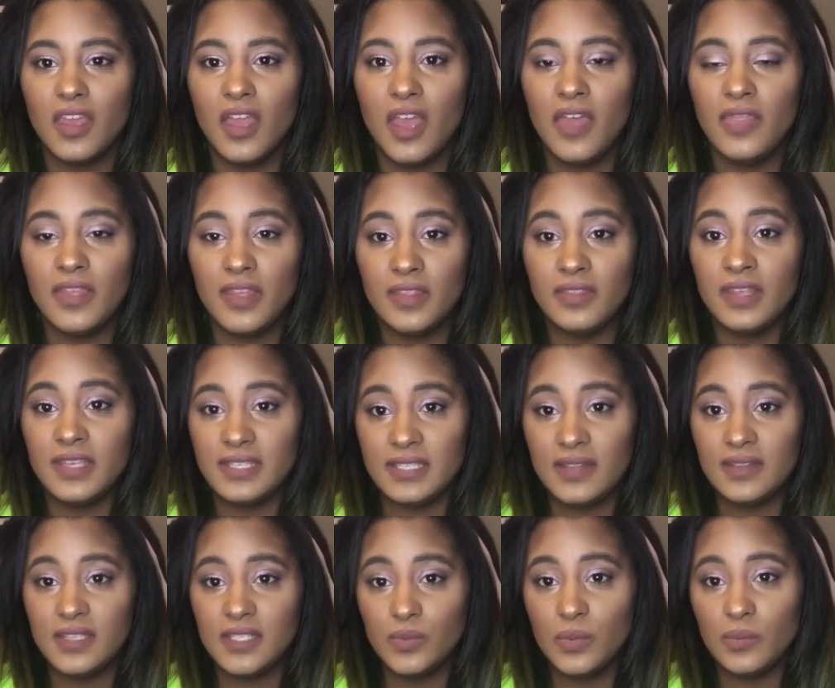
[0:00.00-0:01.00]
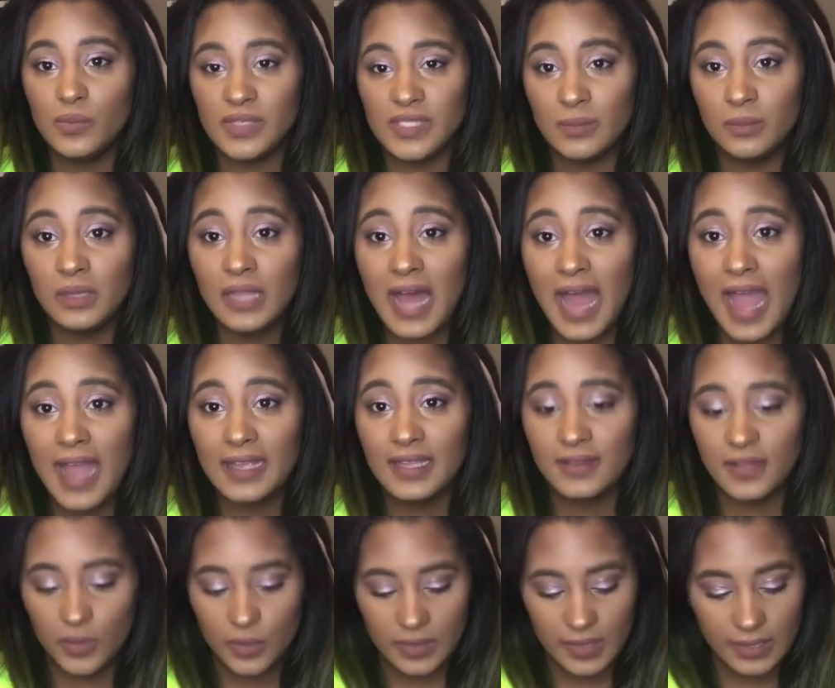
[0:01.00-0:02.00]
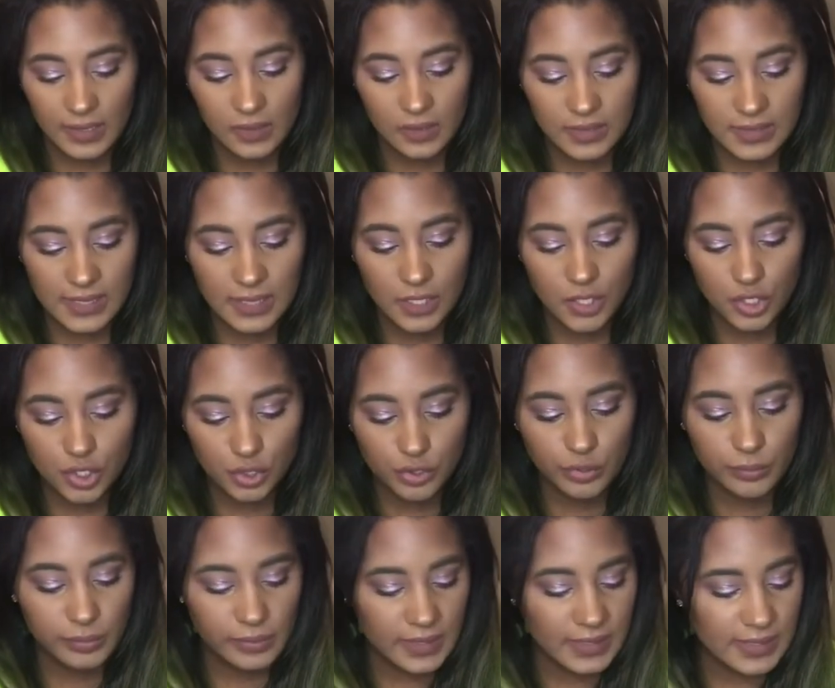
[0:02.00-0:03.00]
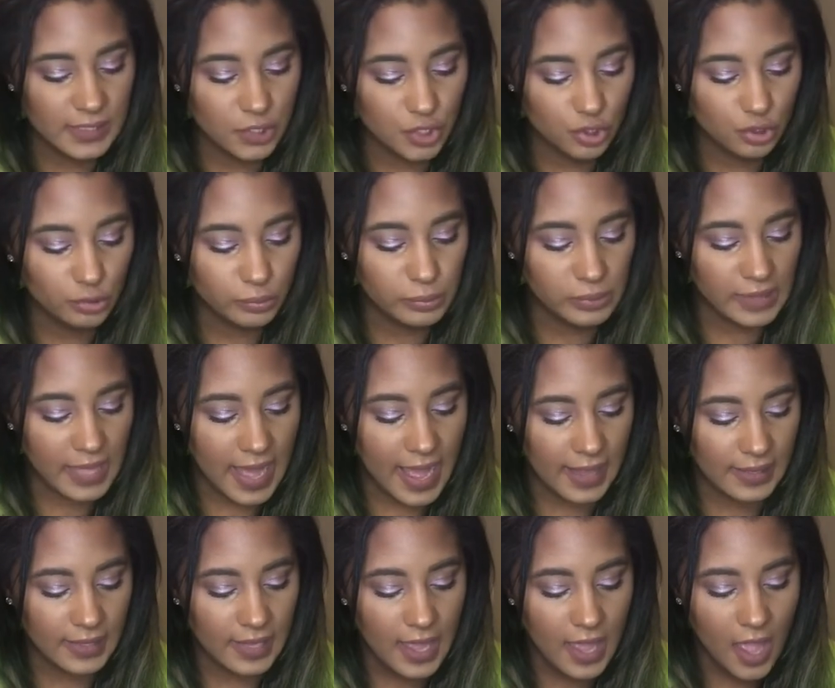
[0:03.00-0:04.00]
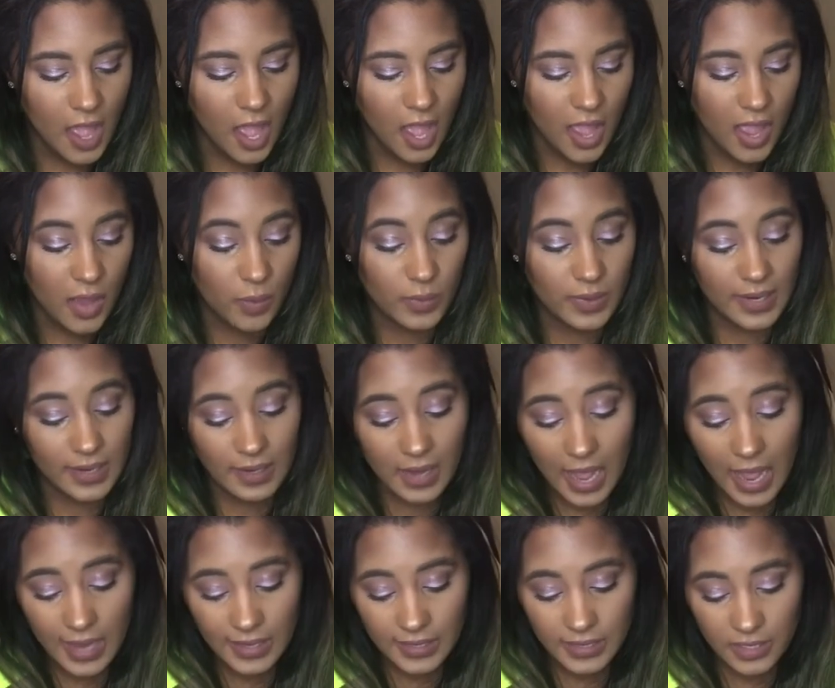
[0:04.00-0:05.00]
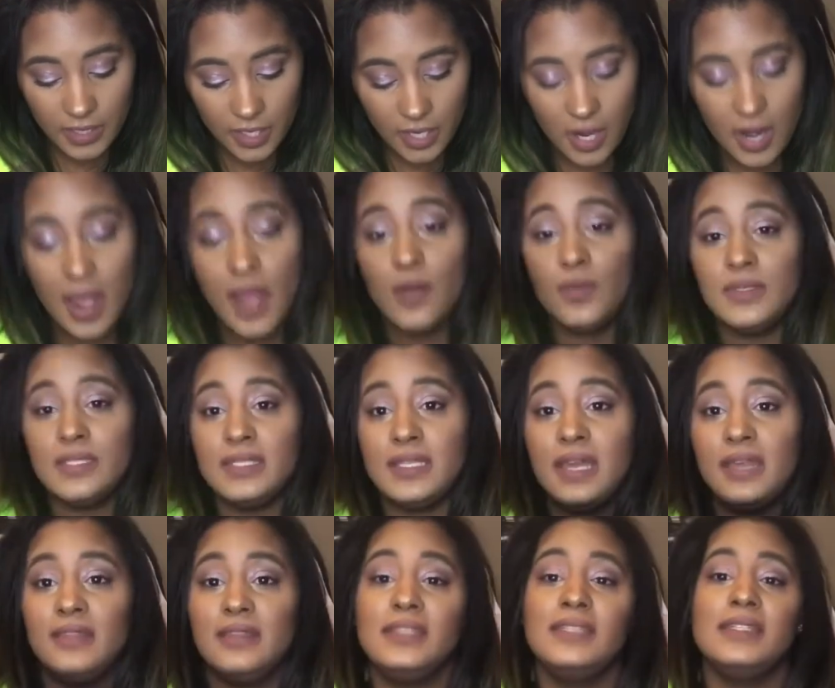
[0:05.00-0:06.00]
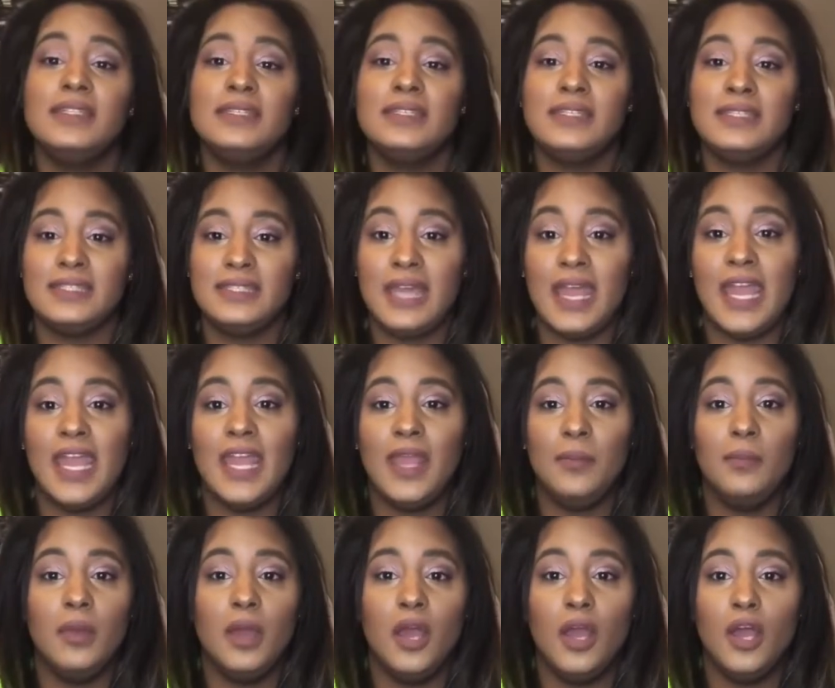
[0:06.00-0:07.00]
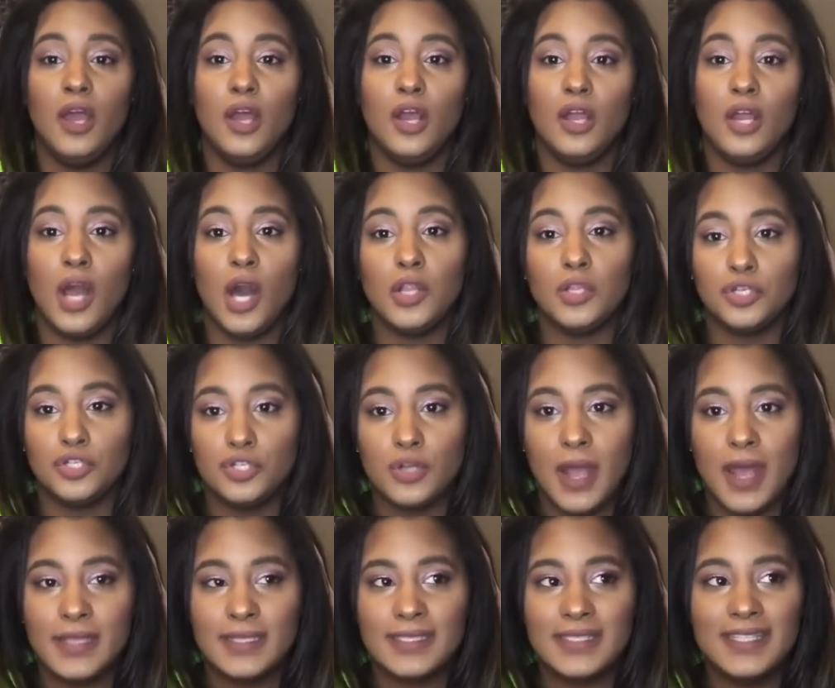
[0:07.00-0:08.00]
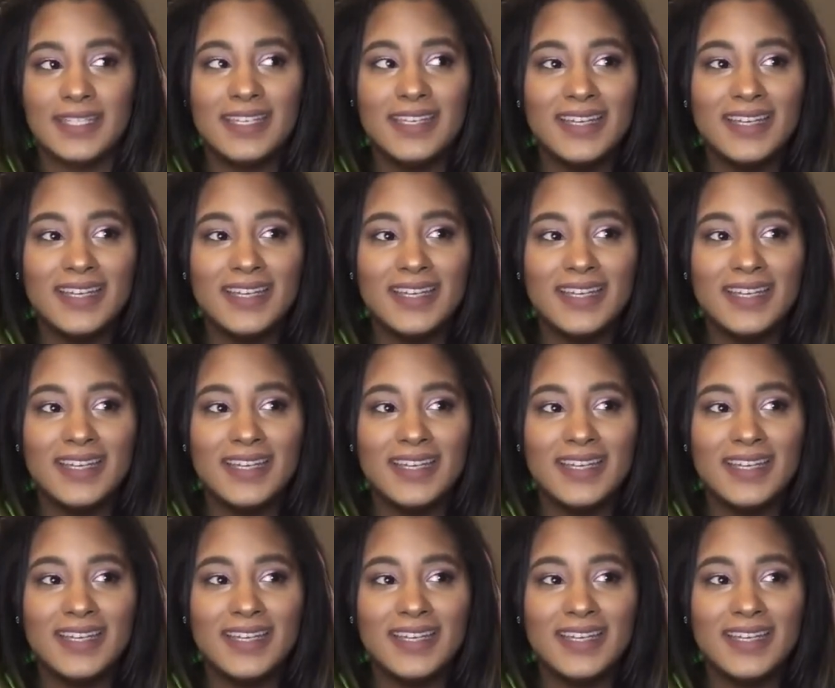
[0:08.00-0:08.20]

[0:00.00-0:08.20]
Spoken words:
they said this one was black and they were like, it looks like it's a true black. And when I got here, I was like, this is the same color dress.